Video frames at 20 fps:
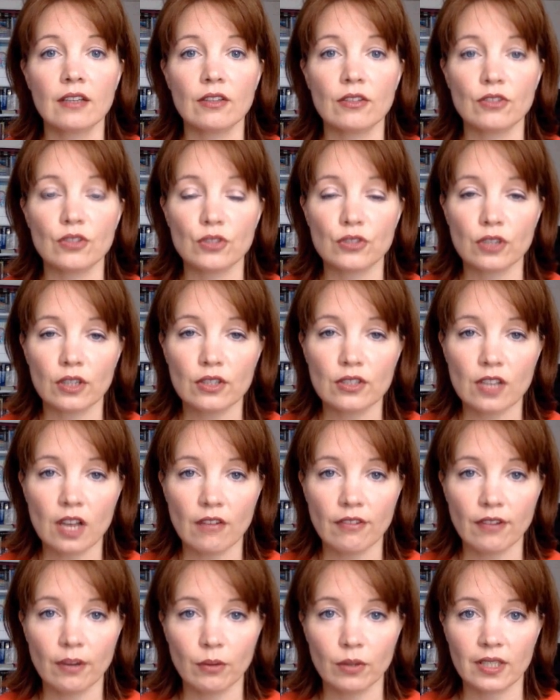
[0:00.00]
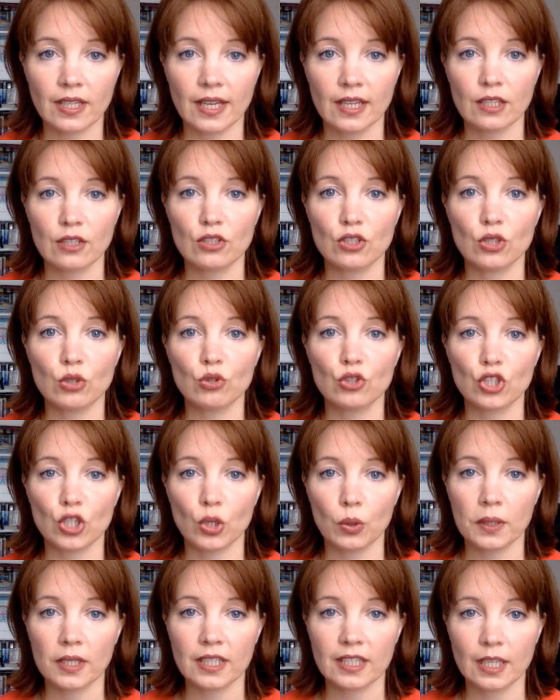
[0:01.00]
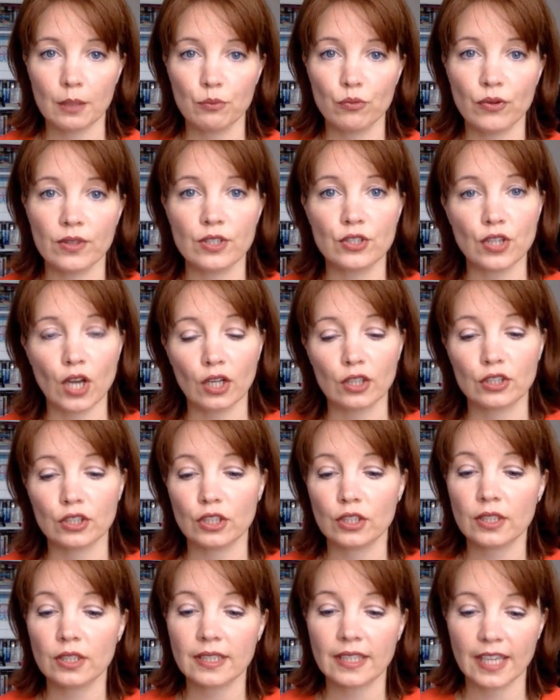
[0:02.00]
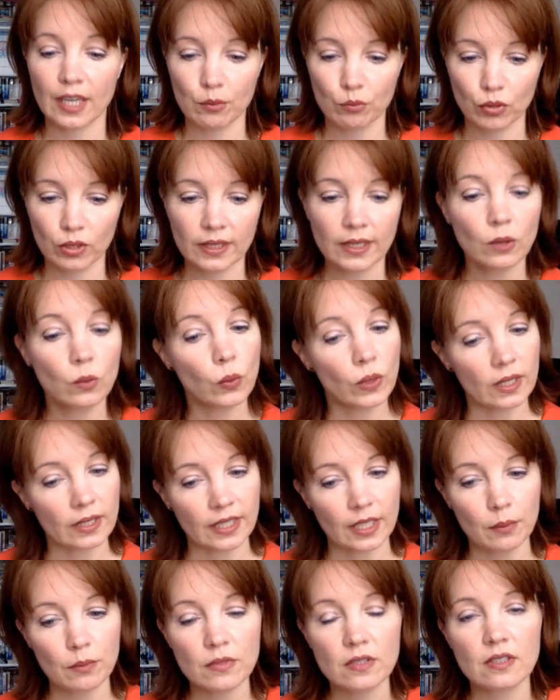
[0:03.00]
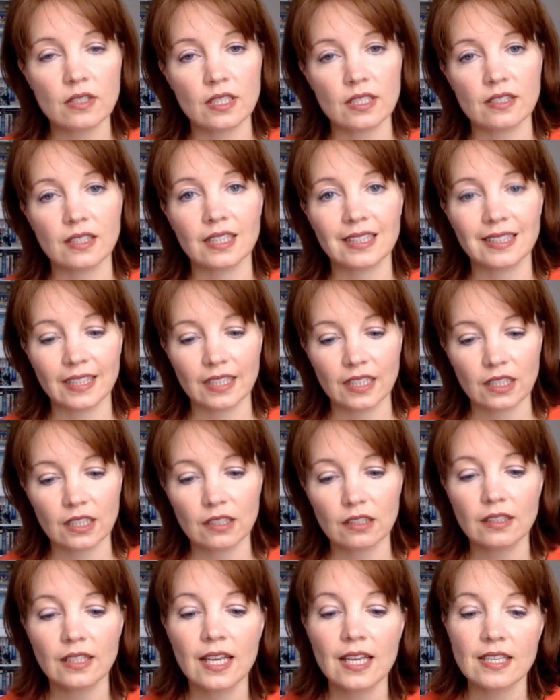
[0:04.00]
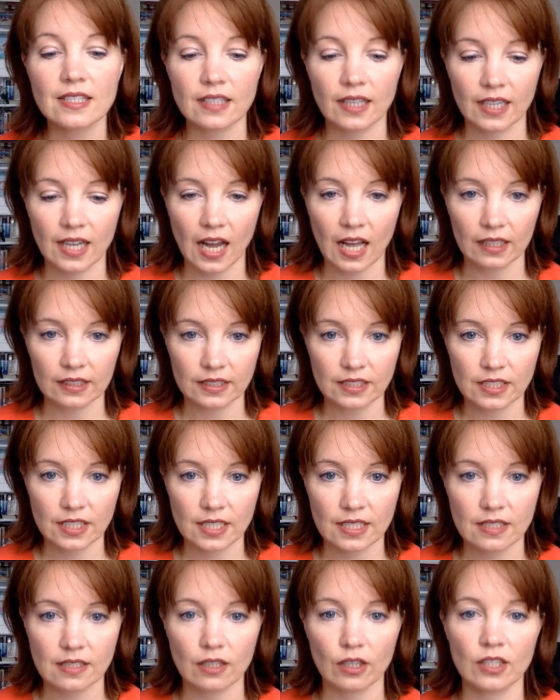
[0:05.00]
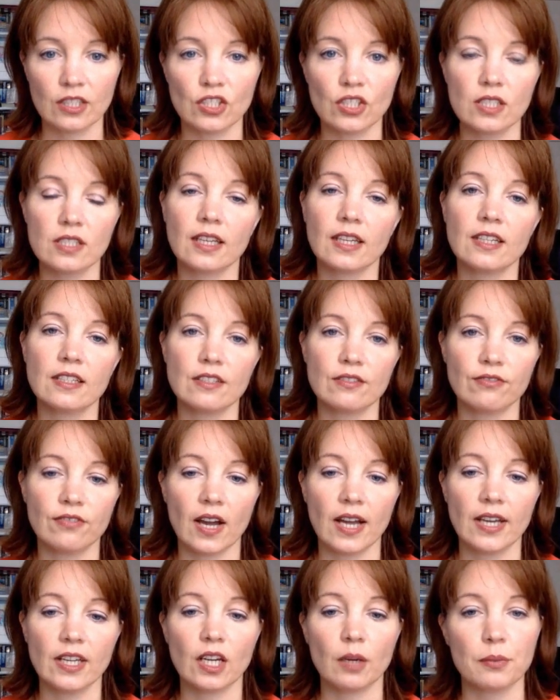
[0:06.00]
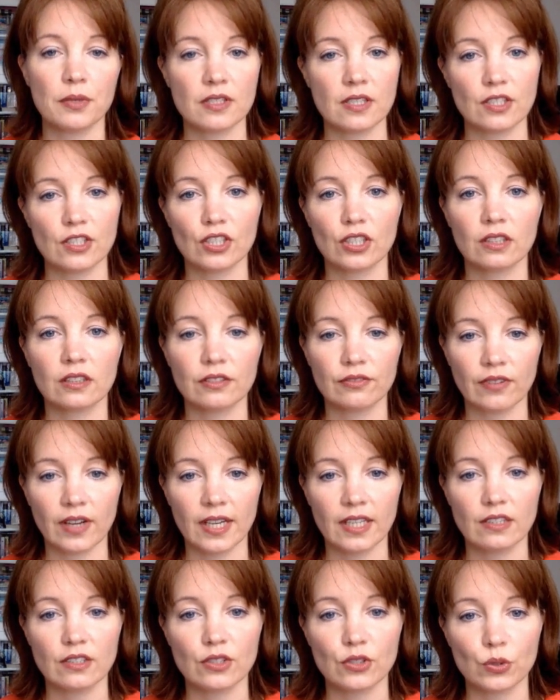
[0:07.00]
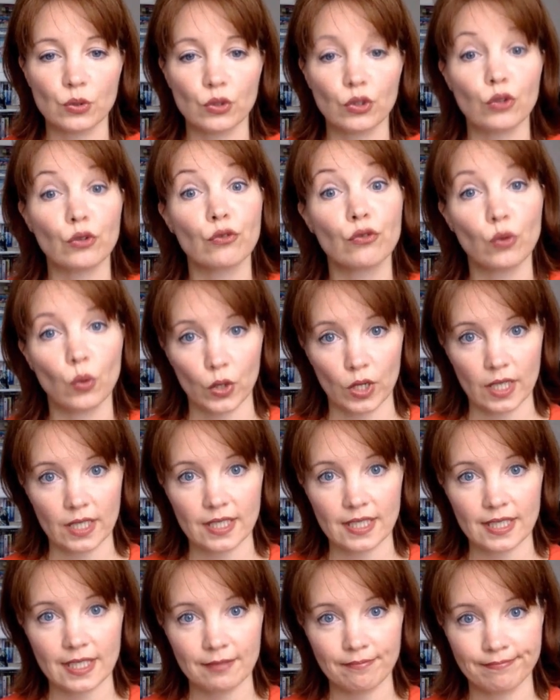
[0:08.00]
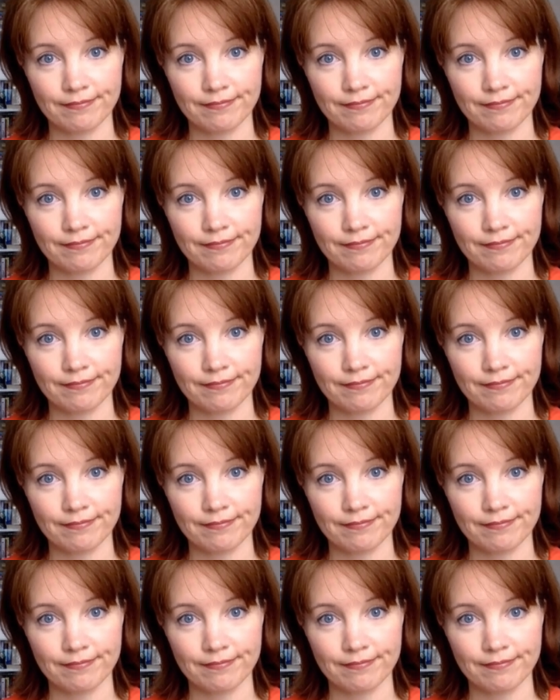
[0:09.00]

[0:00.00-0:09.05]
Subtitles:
To start us off, I would like to show a clip with Dr. Kimberly Williams. She's a clinical psychologist, and she's going to define oppositional defiant disorder for us.